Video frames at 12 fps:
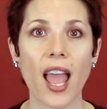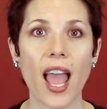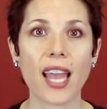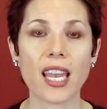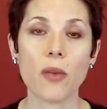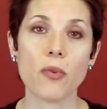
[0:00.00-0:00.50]

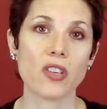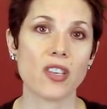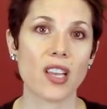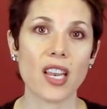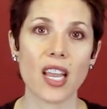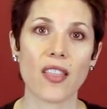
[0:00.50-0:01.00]
And he was
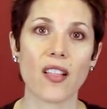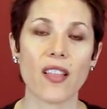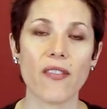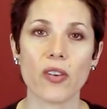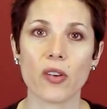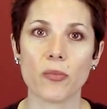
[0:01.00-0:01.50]
sitting in the
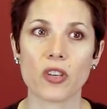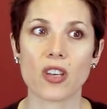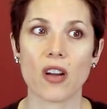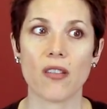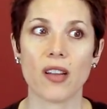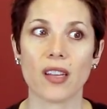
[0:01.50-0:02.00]
living room just
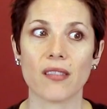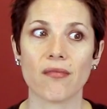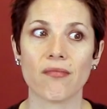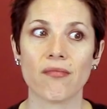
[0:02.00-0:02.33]
going,